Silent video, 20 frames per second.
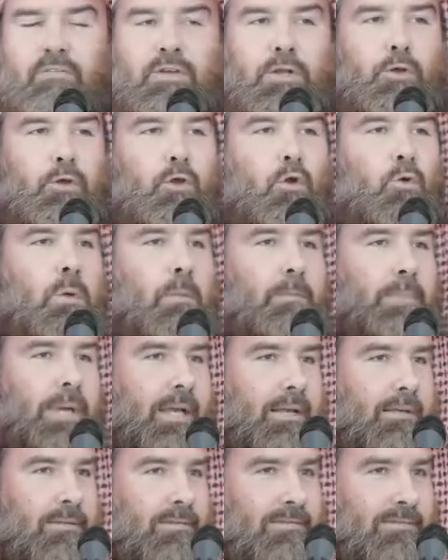of a human
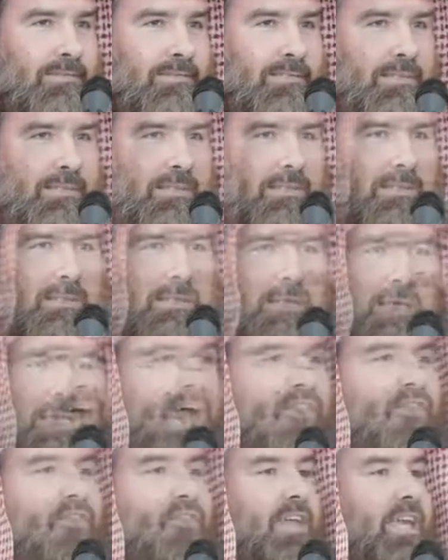being?
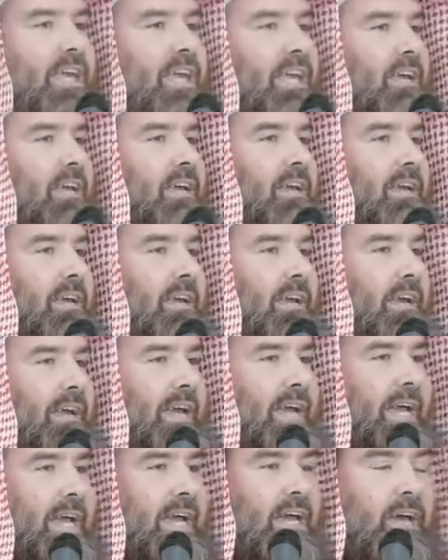That the
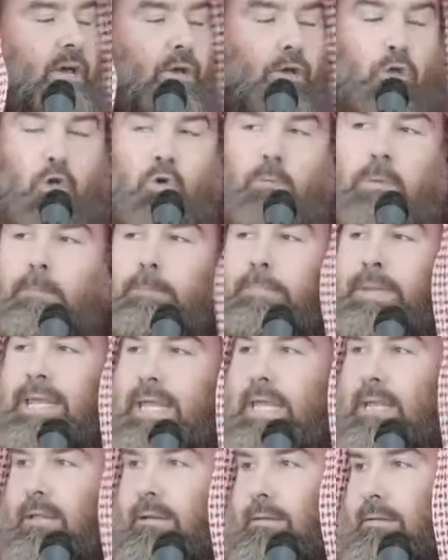human
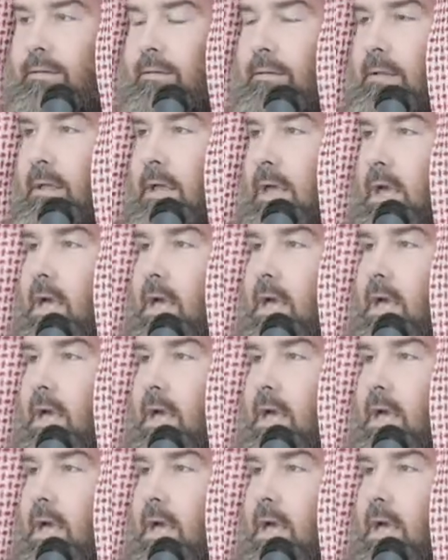being